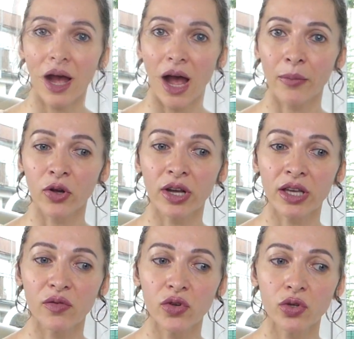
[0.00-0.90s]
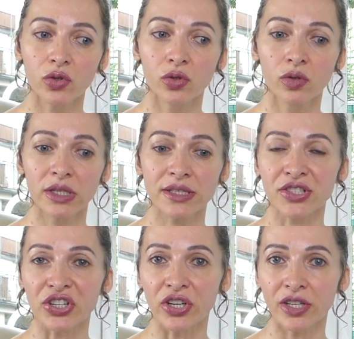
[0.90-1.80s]
I'm gonna give you
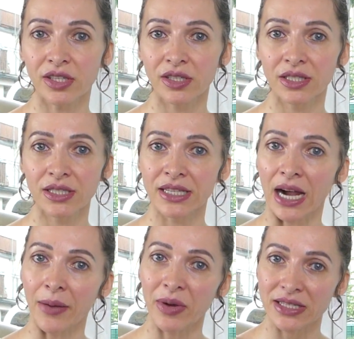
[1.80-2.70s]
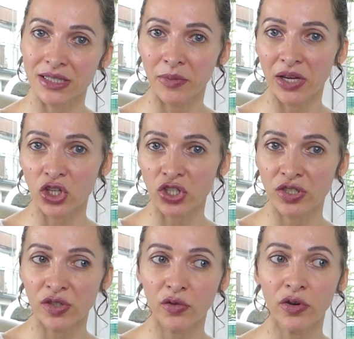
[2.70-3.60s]
certain time
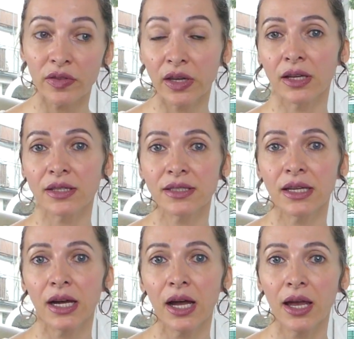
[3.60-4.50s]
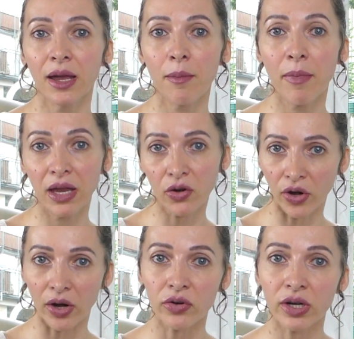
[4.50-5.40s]
estimations for things that I make
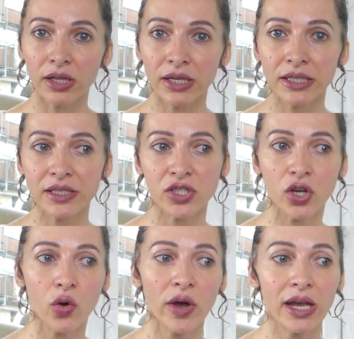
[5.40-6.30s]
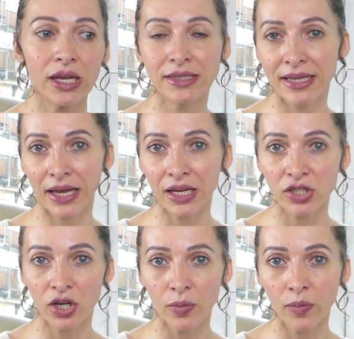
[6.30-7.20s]
regularly. So a tank
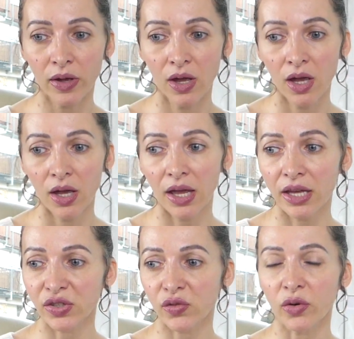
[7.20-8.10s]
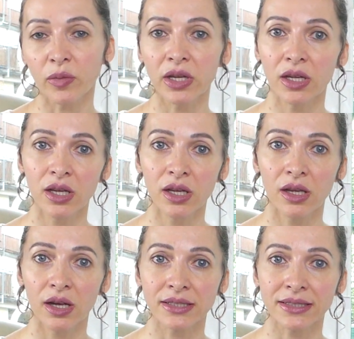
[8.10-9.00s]
top is for me
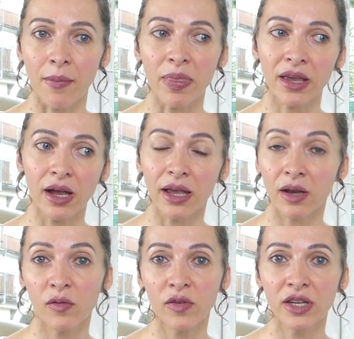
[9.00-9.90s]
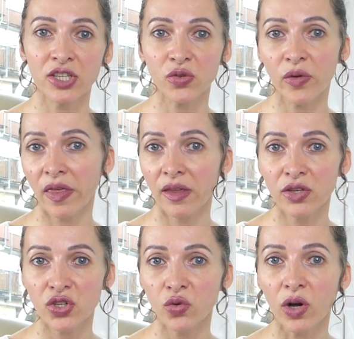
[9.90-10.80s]
something I can finish within
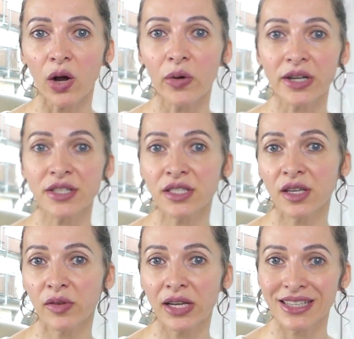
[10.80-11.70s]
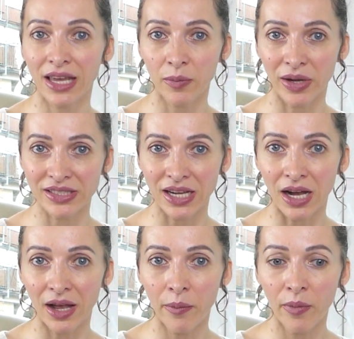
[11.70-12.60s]
2 hours if I take my
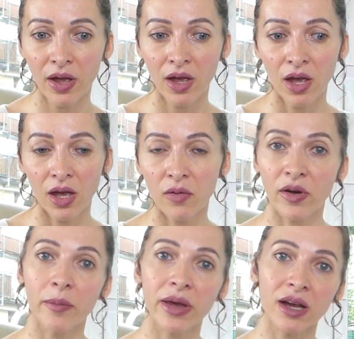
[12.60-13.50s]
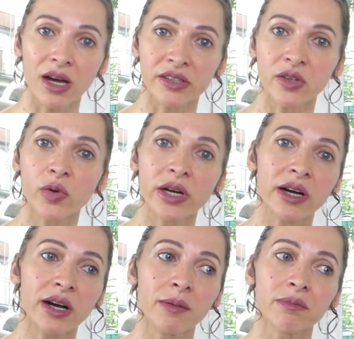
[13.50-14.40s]
time. If I make
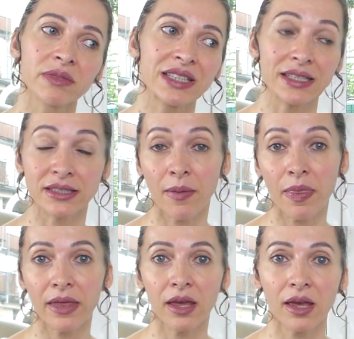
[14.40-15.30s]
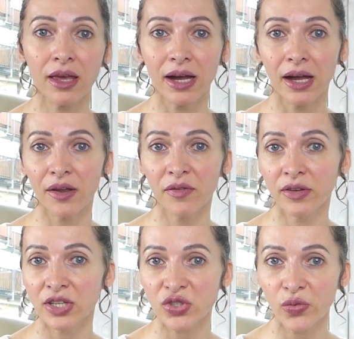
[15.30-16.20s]
underwear, that's something I
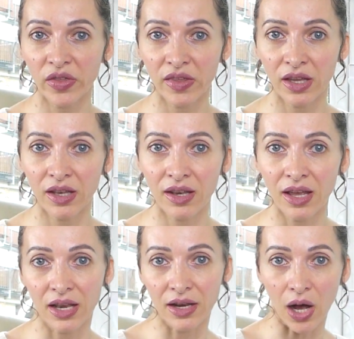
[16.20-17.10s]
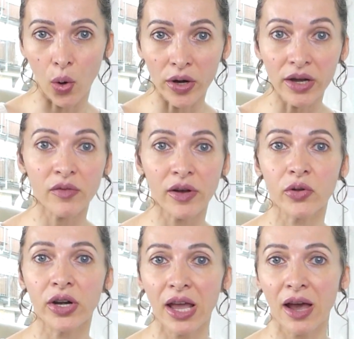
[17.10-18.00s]
finish within an hour if I
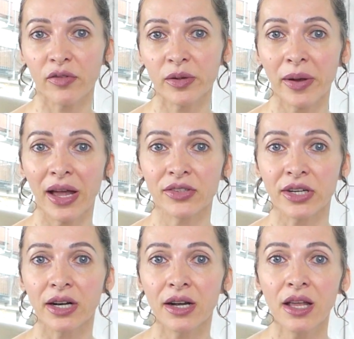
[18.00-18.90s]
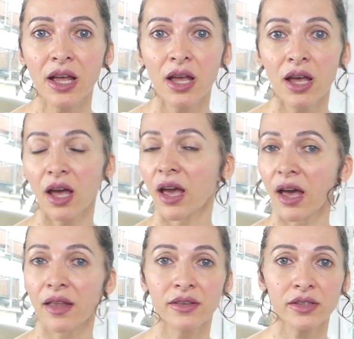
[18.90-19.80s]
already have the pattern
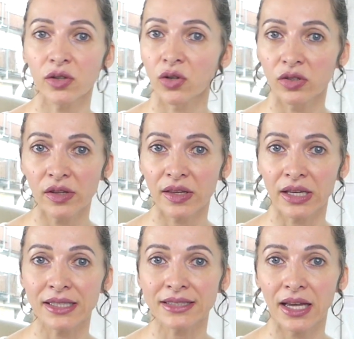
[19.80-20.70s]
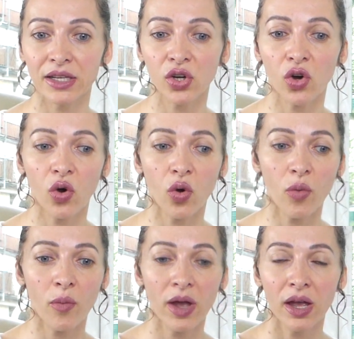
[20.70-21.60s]
and all the things at
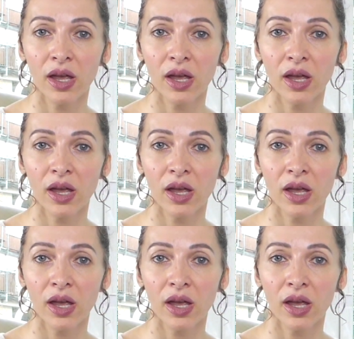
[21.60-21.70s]
home.